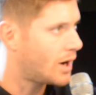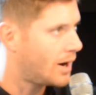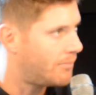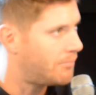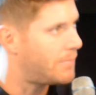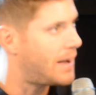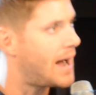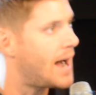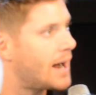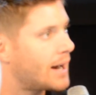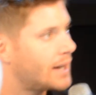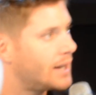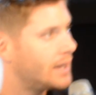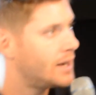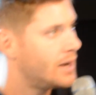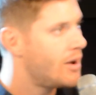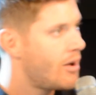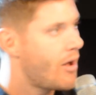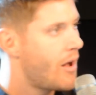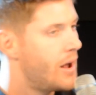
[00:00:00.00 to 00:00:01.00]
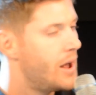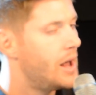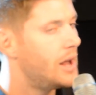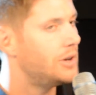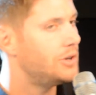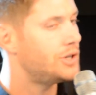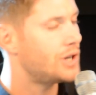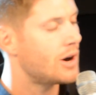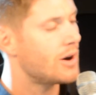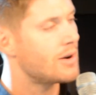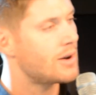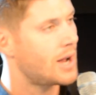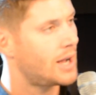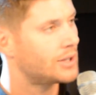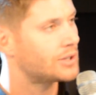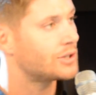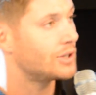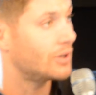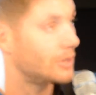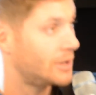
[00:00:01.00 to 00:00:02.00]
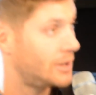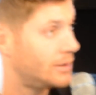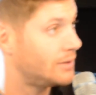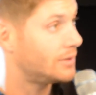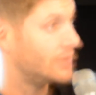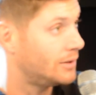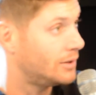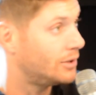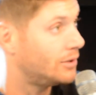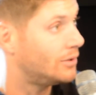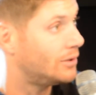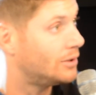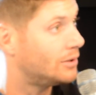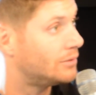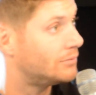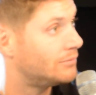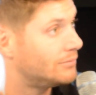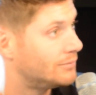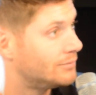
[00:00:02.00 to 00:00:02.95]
come back, and Jared and I start getting a little